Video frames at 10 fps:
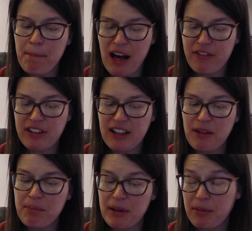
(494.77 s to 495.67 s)

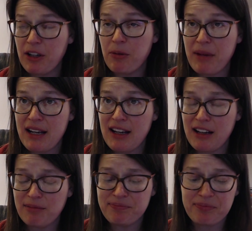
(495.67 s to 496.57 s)
baffling
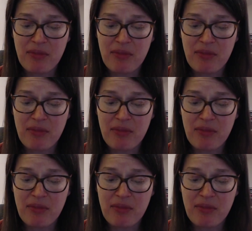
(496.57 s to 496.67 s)
bibliomania?